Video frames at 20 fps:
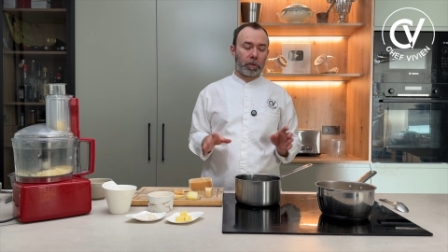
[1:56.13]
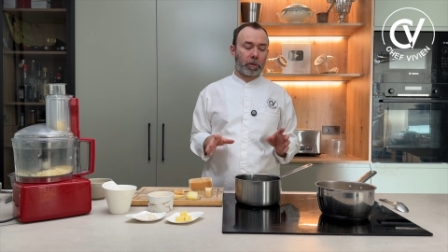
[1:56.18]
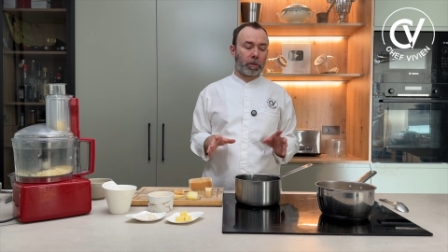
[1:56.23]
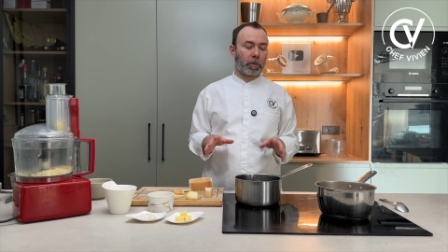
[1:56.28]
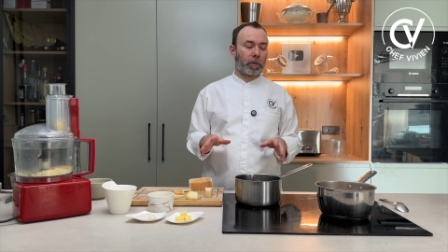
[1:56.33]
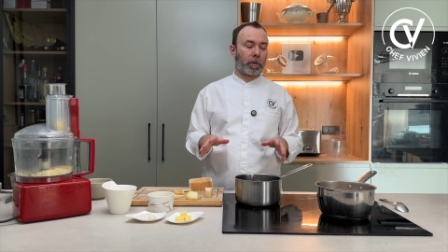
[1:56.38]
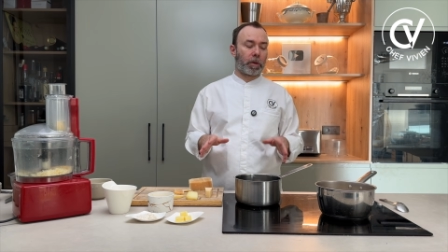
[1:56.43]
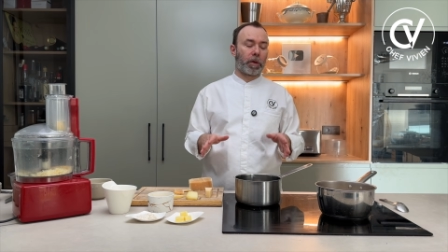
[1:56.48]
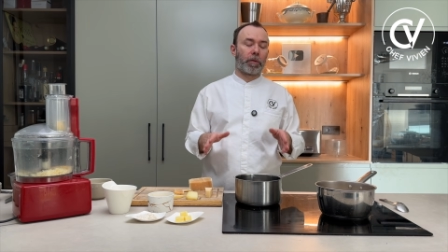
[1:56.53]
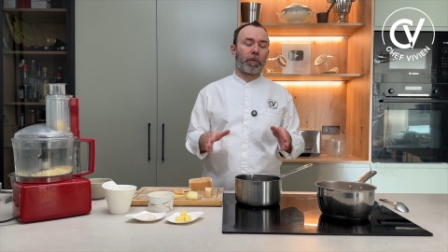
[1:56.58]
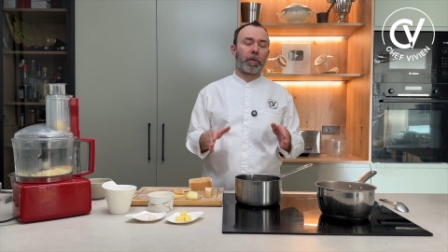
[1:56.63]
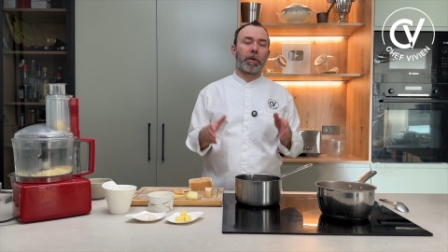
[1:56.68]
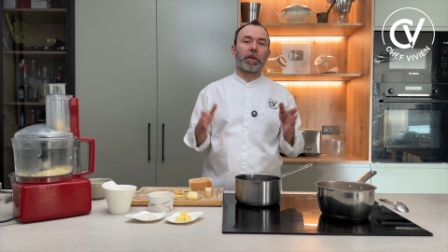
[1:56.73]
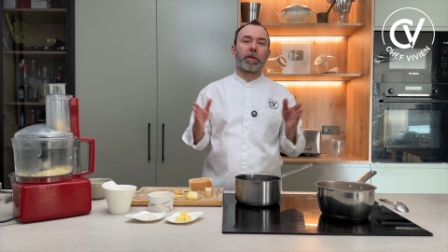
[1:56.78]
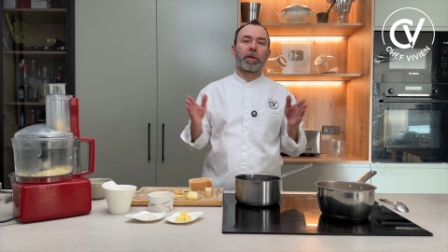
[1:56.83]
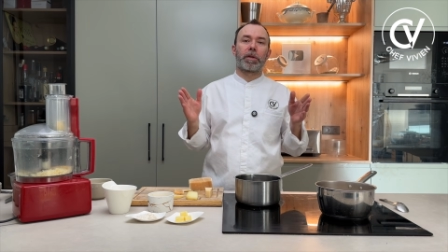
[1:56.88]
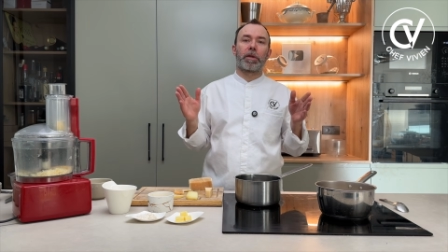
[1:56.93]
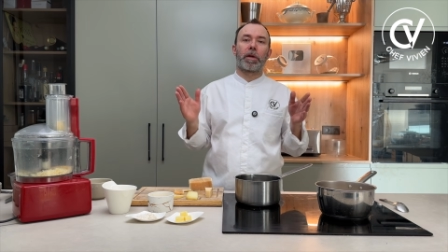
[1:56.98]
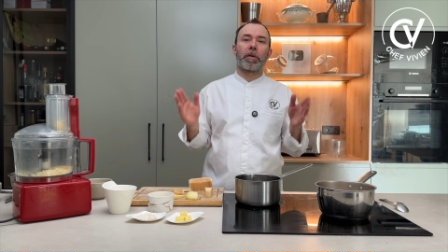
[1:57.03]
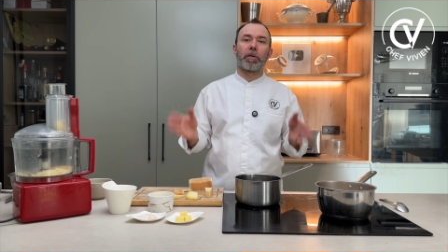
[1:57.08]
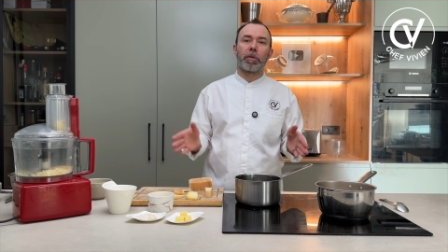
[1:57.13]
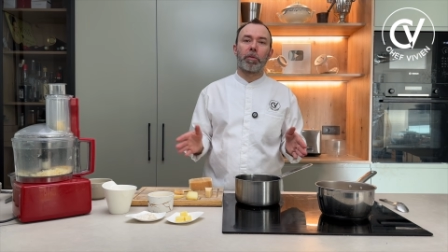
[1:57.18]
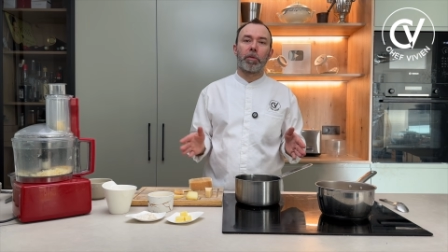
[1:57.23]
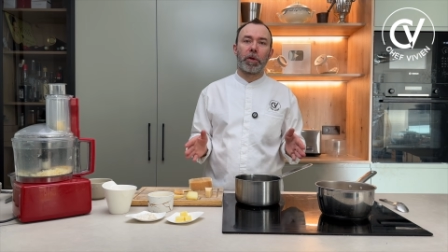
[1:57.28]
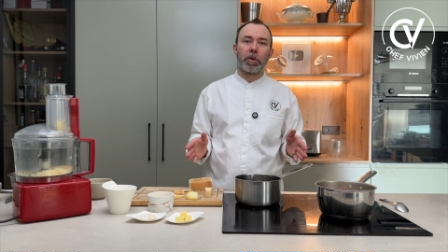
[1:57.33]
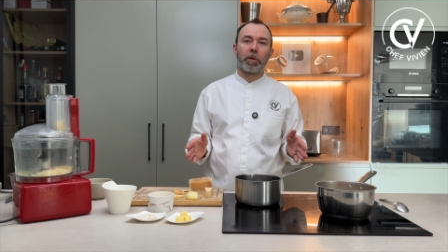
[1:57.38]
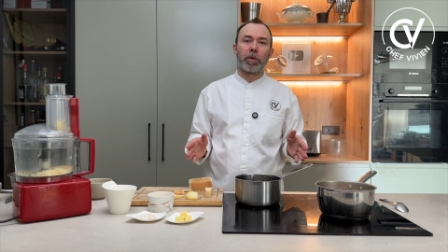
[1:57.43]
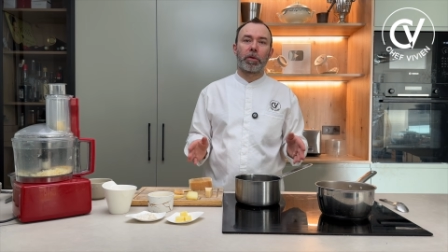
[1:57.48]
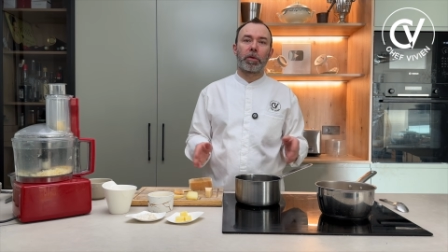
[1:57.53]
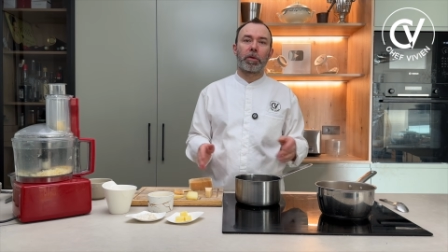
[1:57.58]
So if it's 7
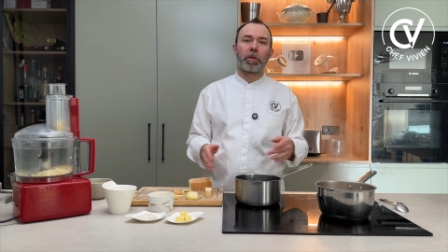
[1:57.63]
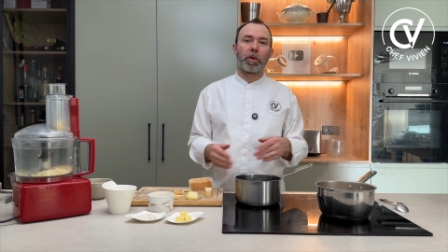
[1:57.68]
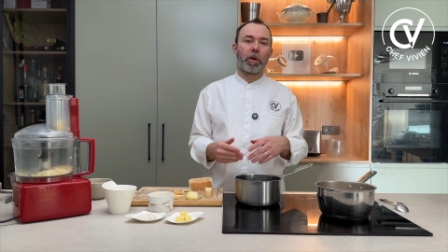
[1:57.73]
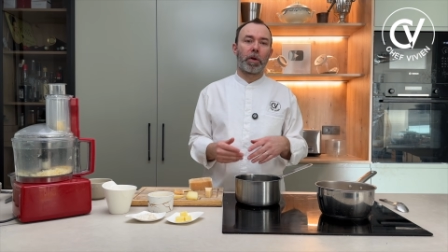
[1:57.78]
minutes,